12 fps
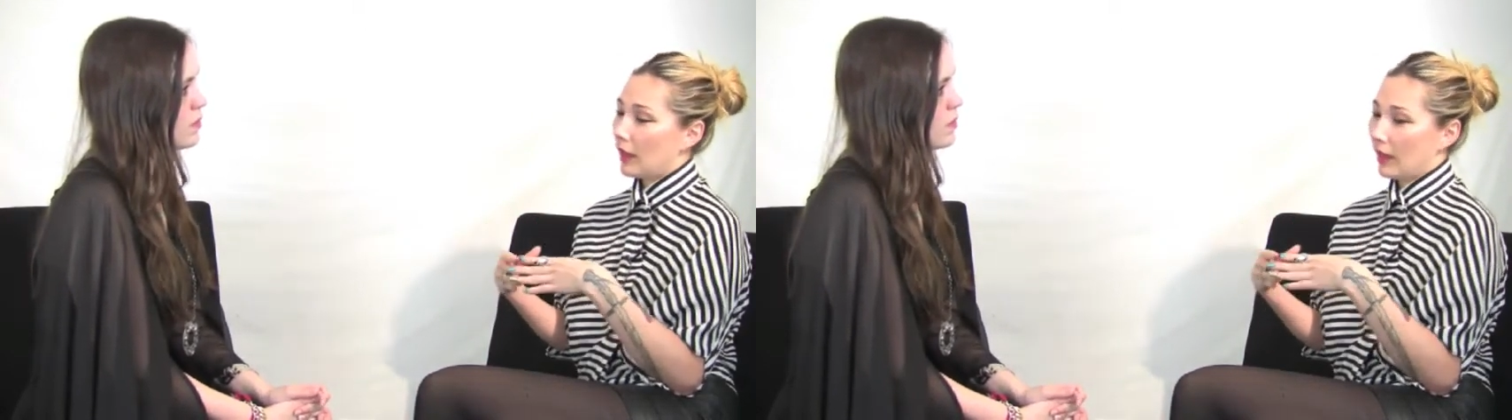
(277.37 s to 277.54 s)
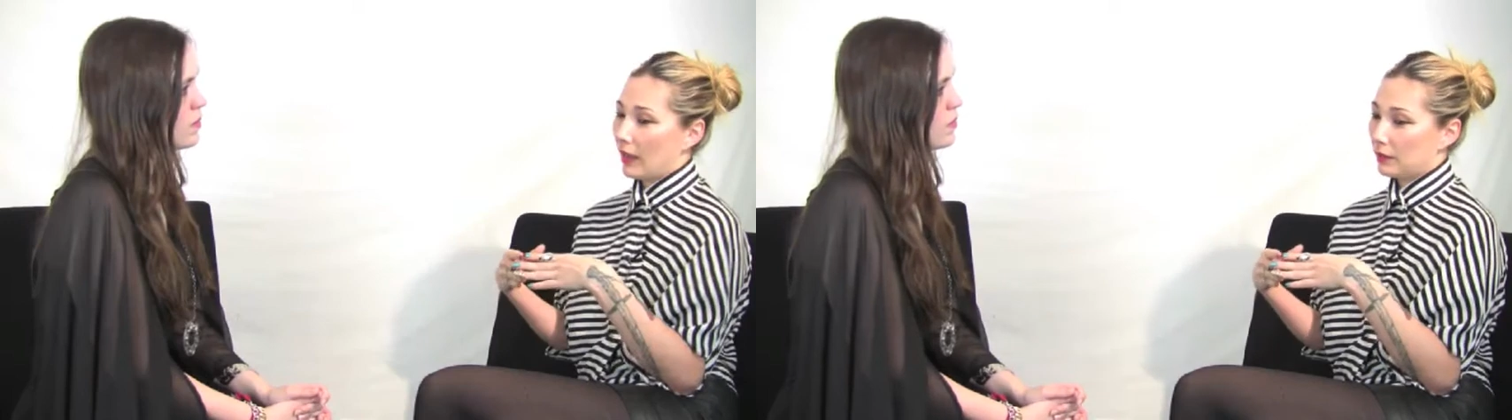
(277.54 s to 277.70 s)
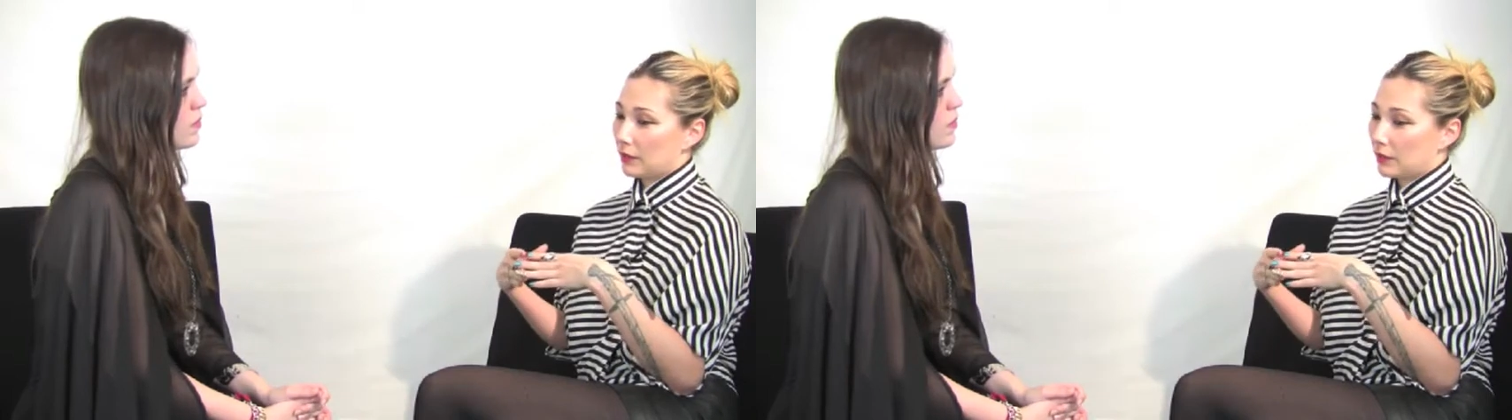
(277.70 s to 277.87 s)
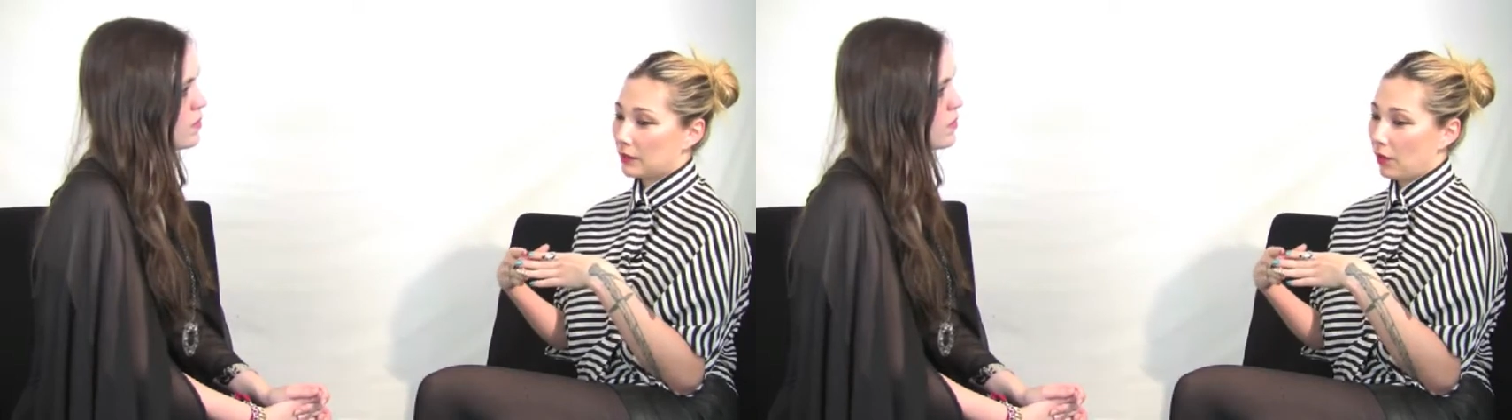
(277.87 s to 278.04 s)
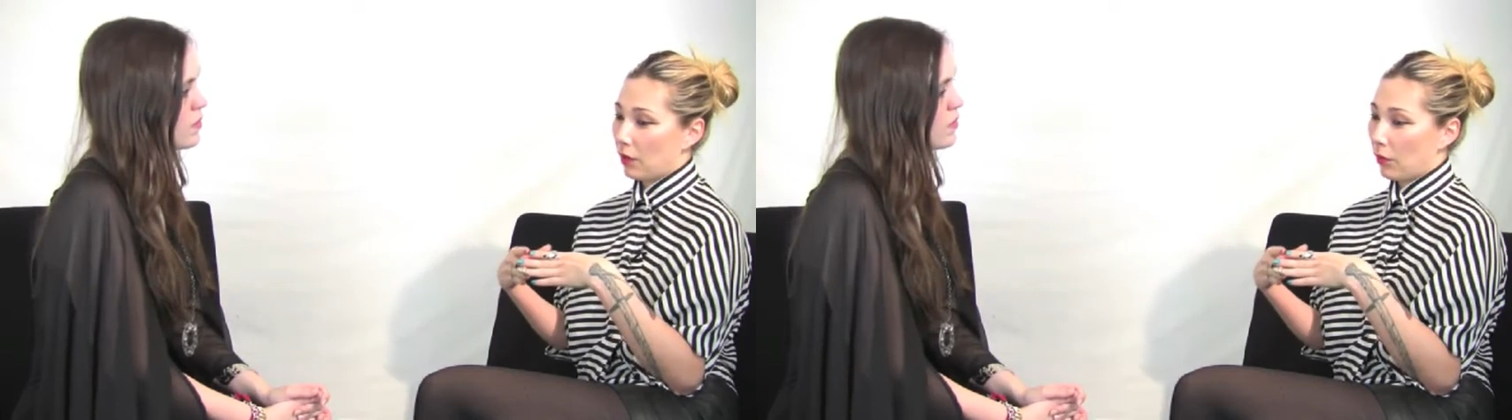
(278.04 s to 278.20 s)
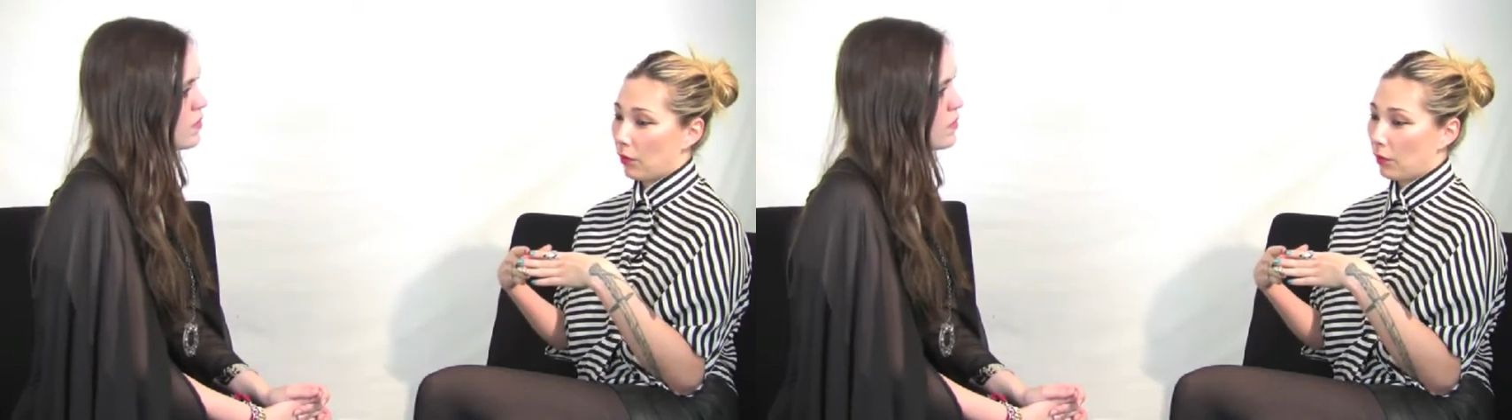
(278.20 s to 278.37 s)
And
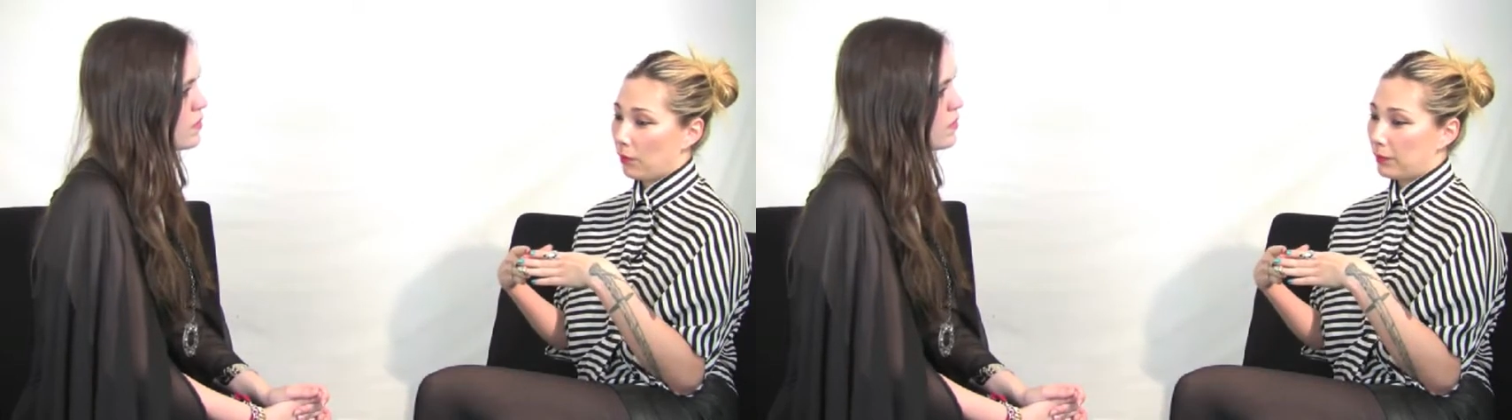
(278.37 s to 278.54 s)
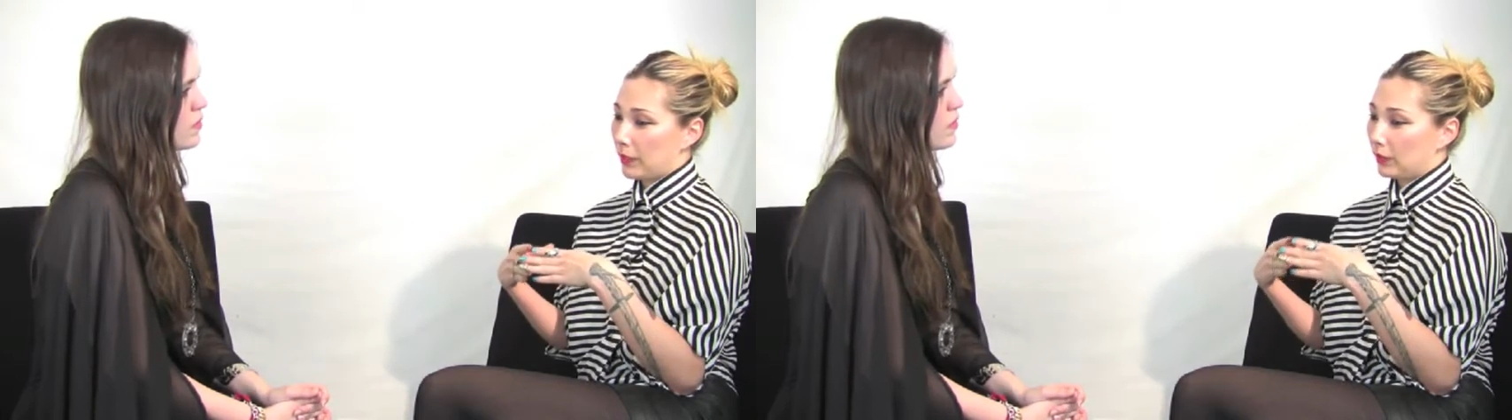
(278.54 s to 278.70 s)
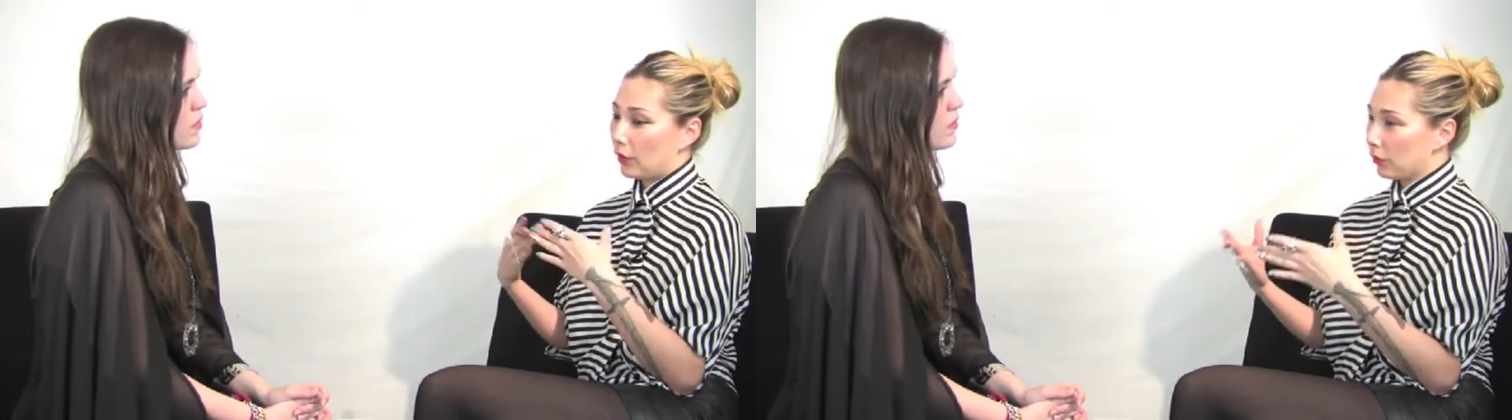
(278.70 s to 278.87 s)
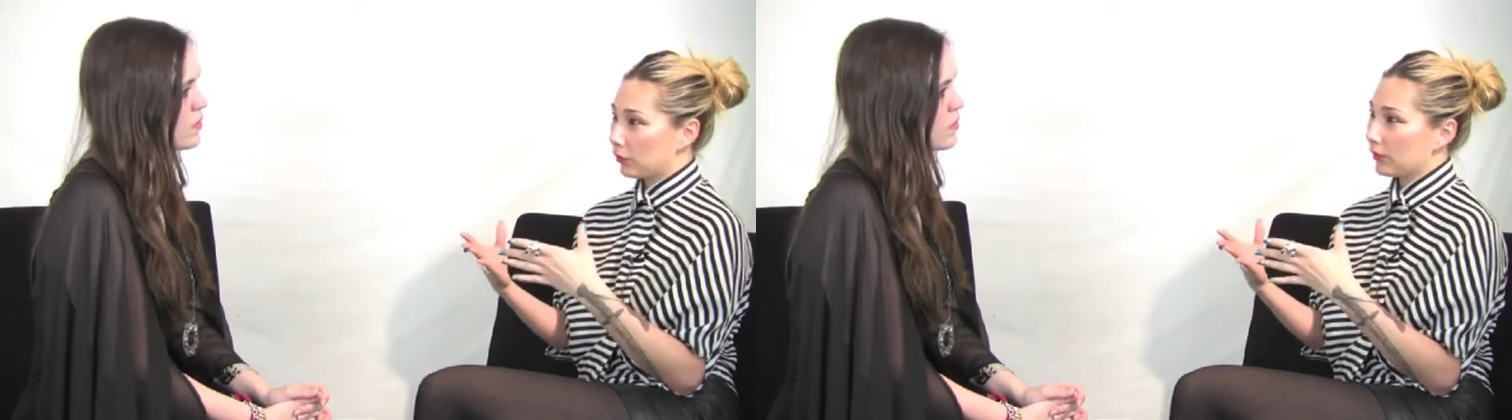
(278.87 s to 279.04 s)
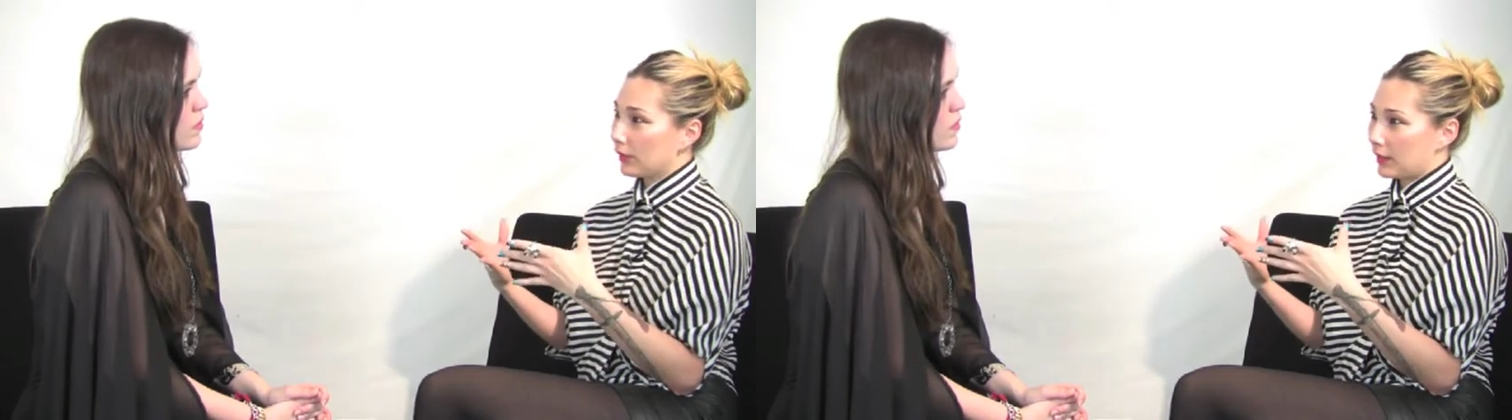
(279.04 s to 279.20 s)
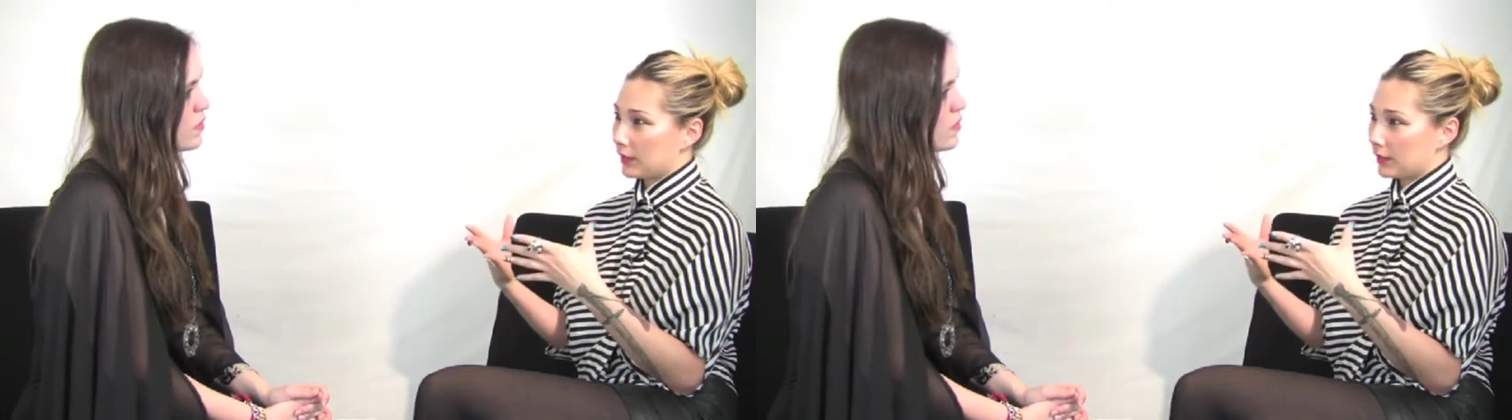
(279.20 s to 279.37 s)
so being
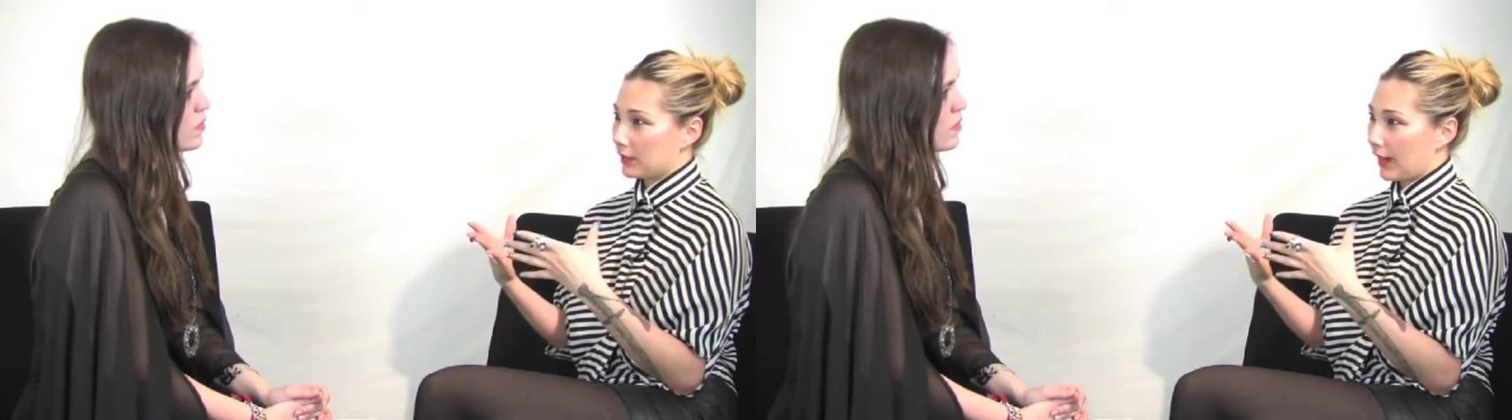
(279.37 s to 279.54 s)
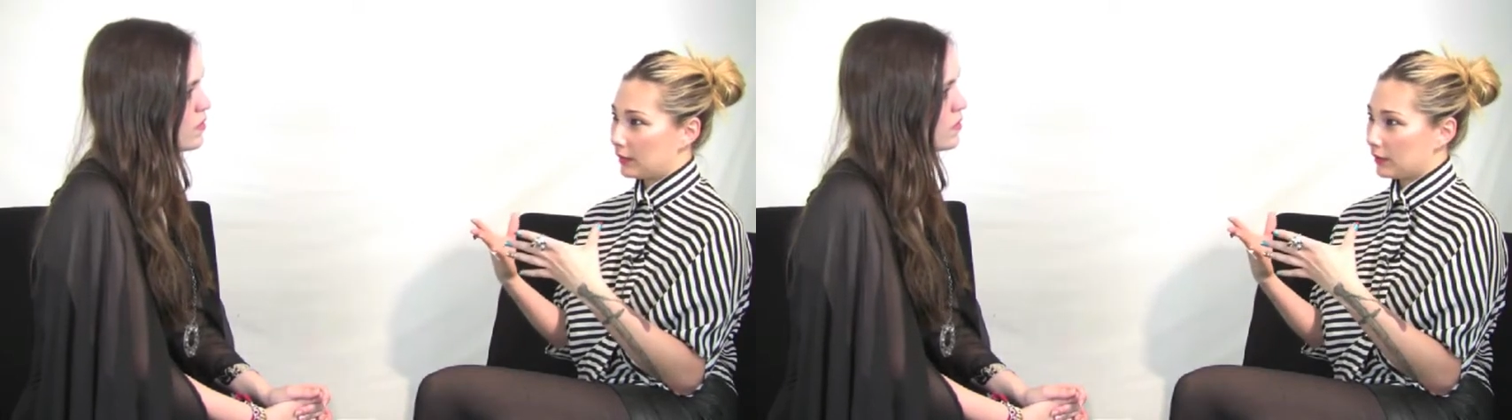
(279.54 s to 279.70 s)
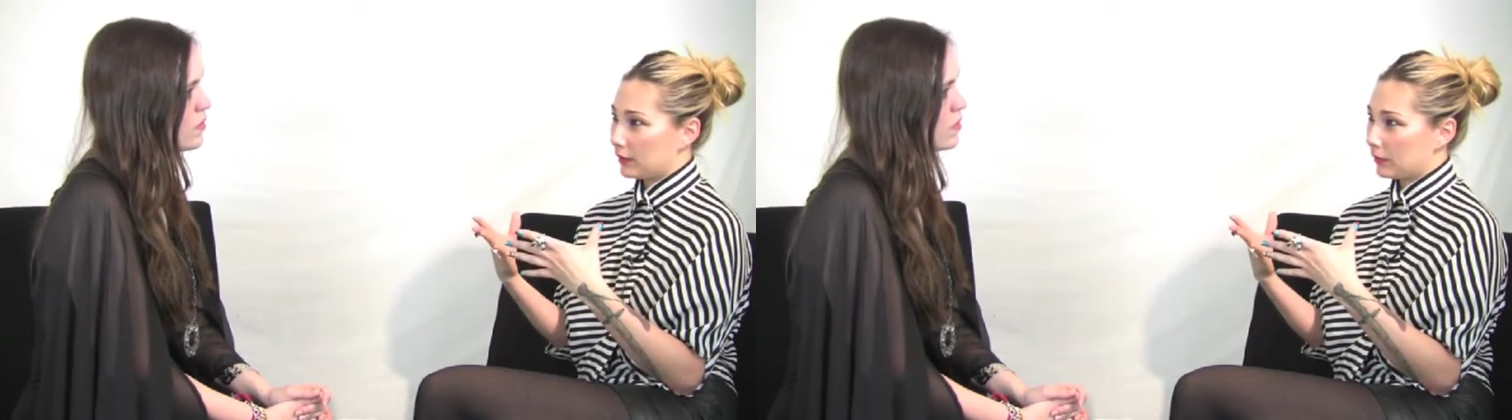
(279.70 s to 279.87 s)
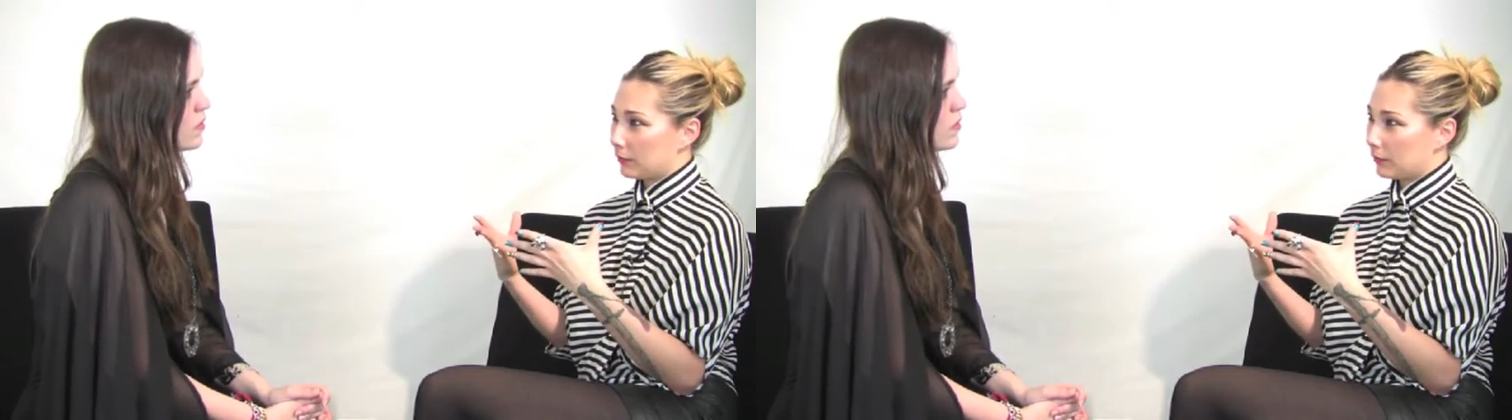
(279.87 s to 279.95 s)
known as that